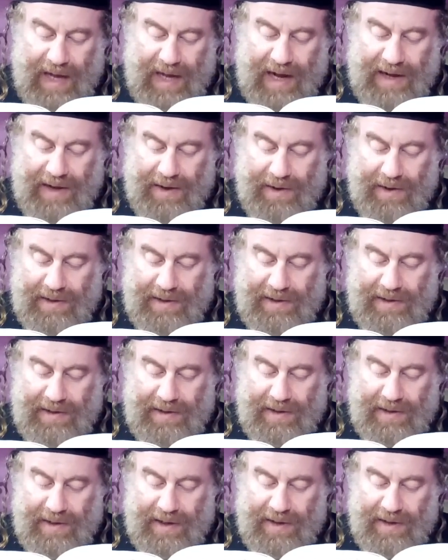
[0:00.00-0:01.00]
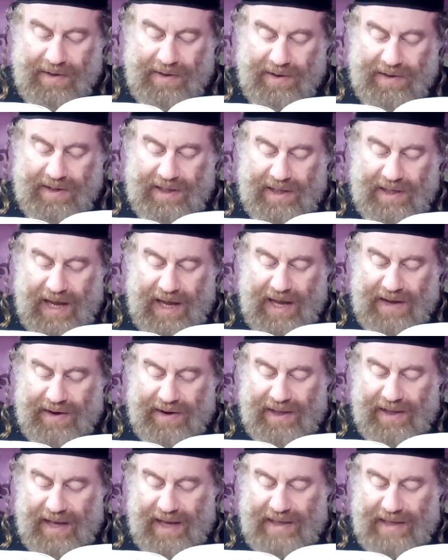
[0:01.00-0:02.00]
Horayos thirteen a
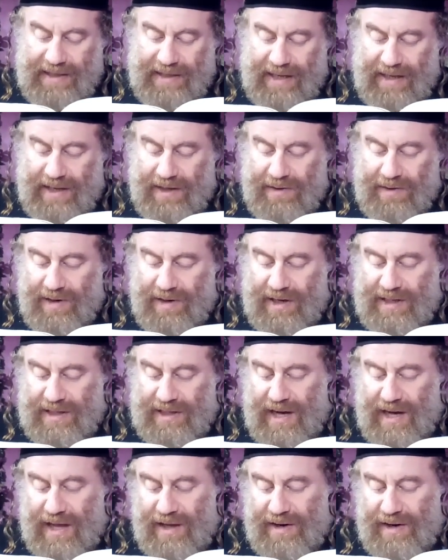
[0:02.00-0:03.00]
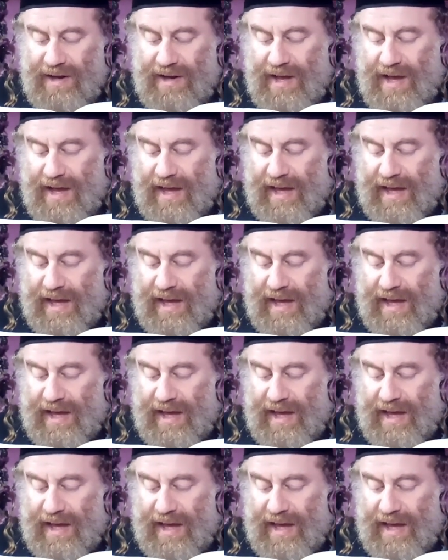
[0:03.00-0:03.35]
relates that the Torah scholar